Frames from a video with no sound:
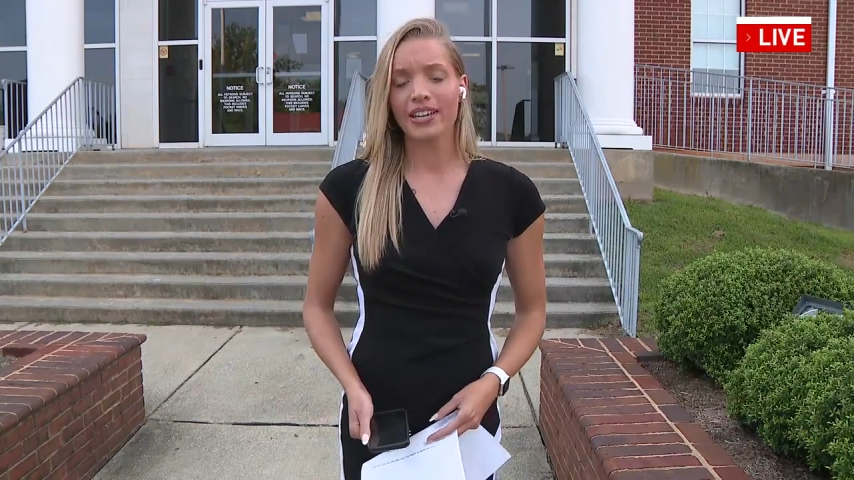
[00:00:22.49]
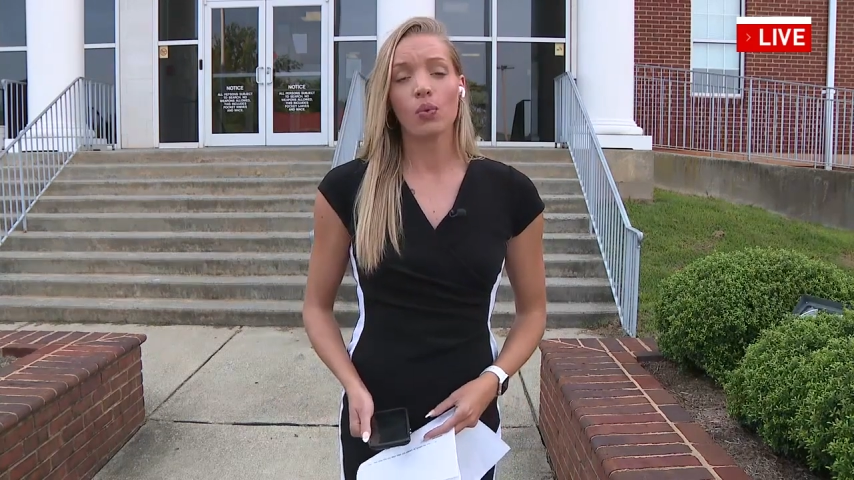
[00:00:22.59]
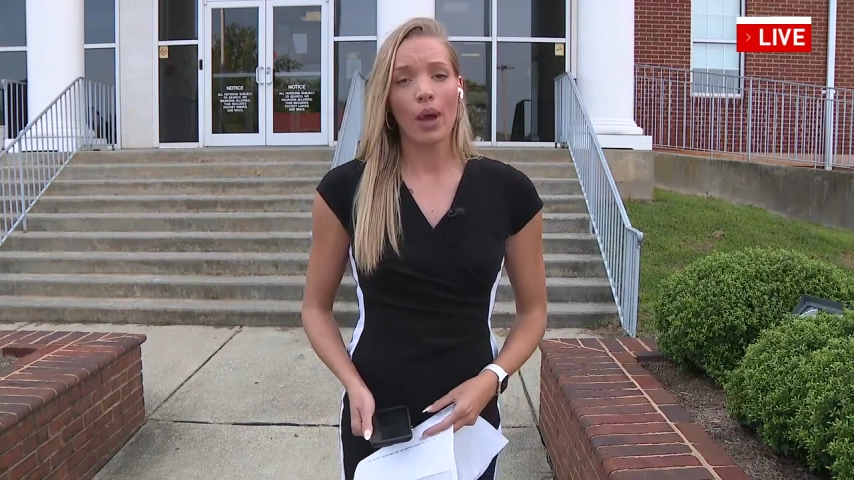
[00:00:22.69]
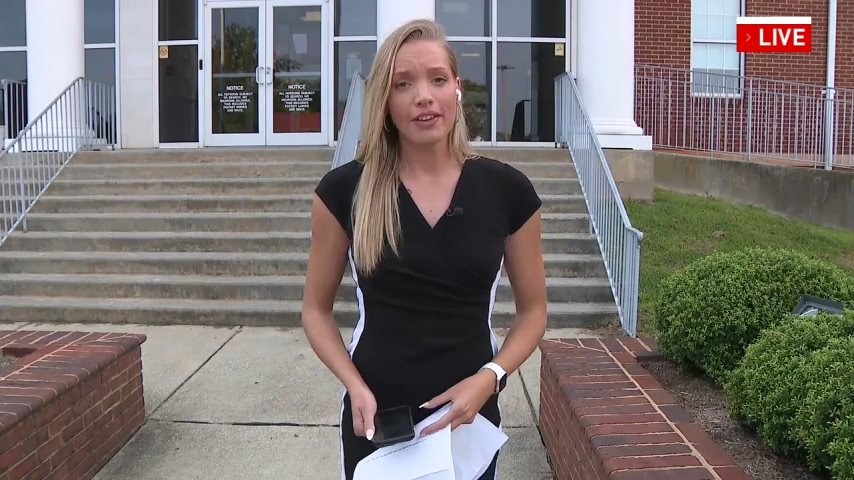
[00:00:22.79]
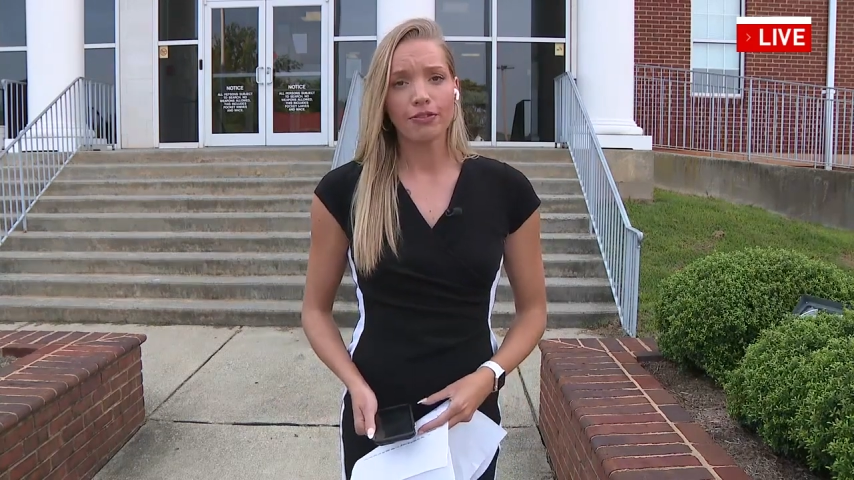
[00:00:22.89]
get
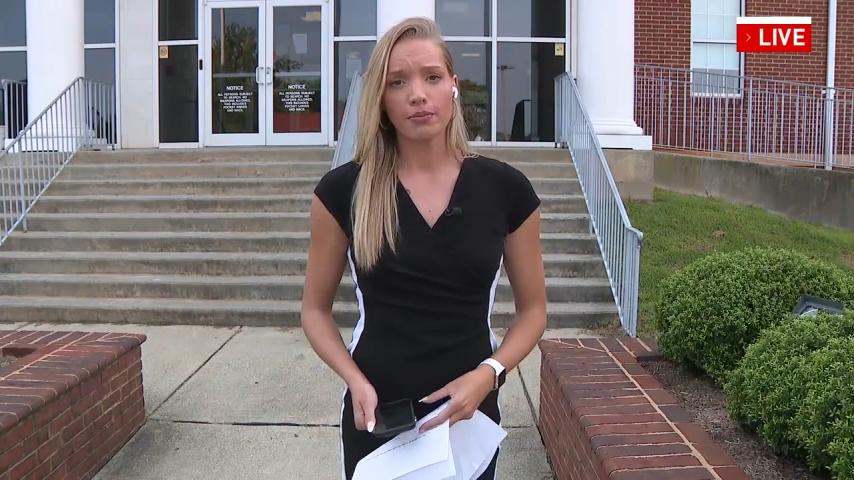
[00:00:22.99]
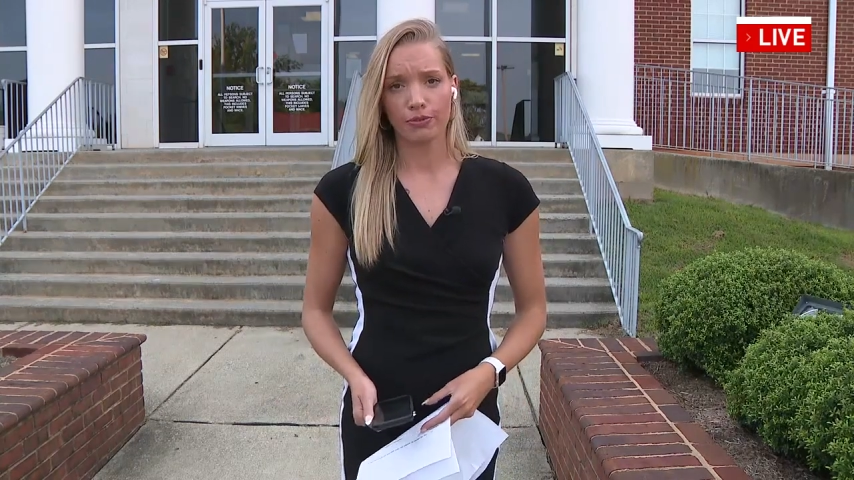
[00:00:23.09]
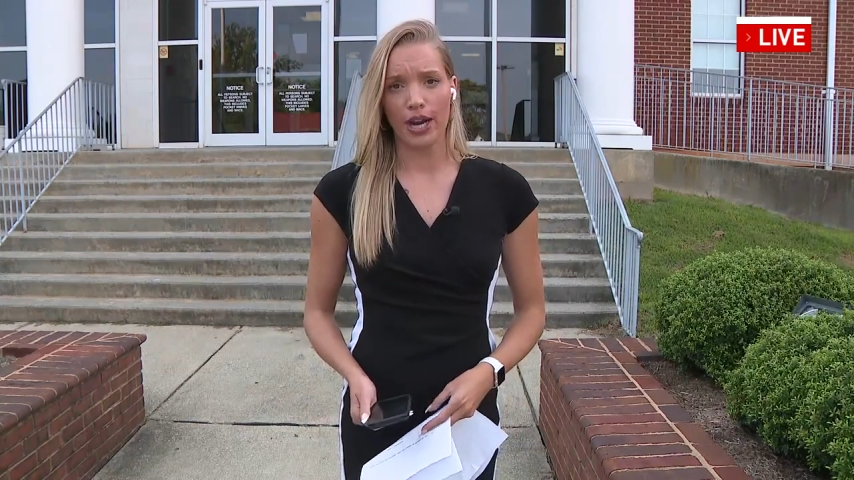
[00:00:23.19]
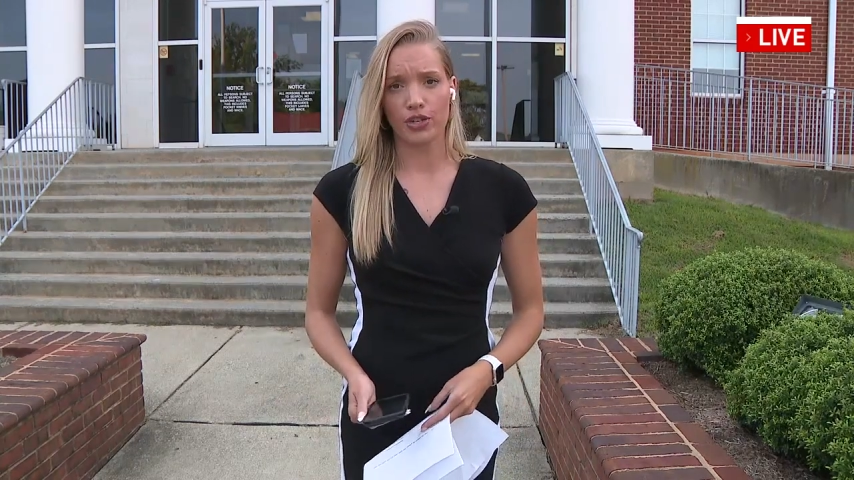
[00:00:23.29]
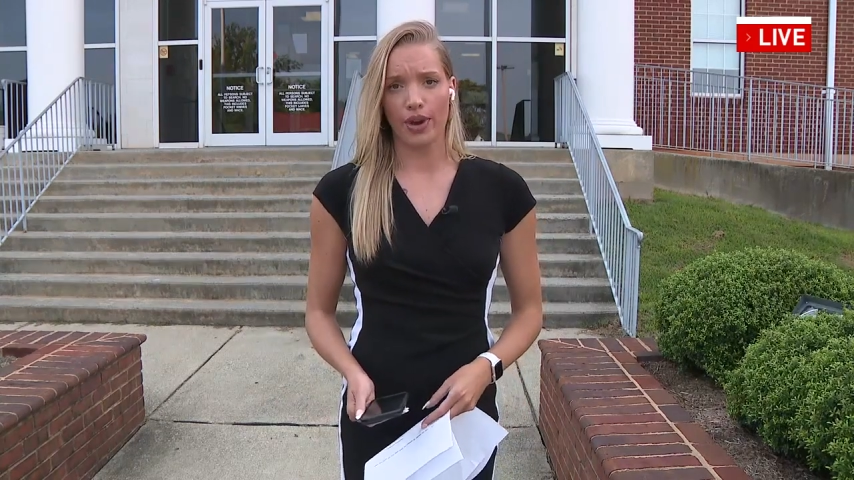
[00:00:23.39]
away from
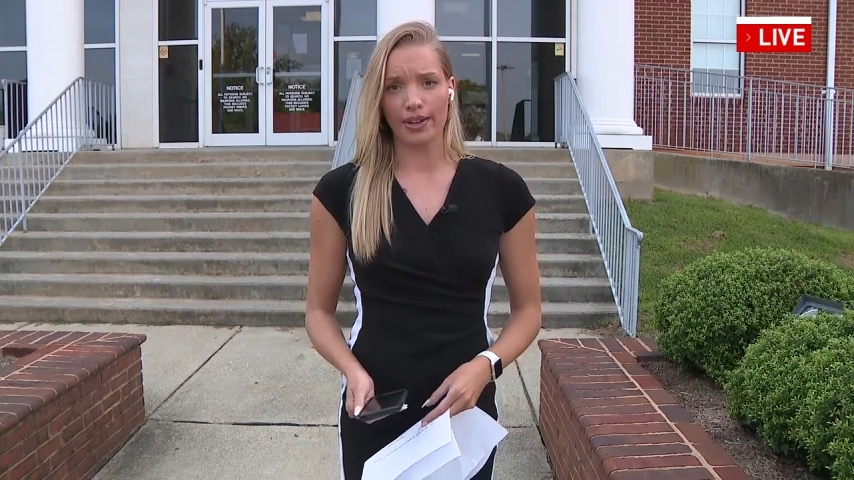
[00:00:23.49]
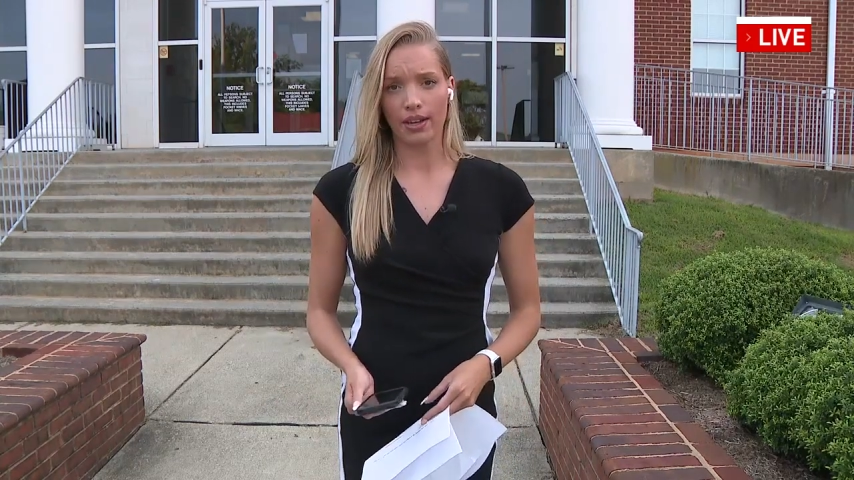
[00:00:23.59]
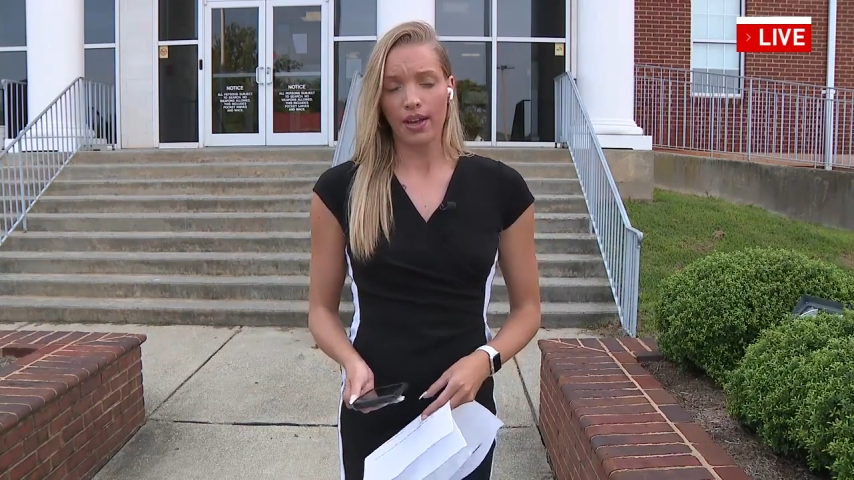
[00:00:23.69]
Frederick.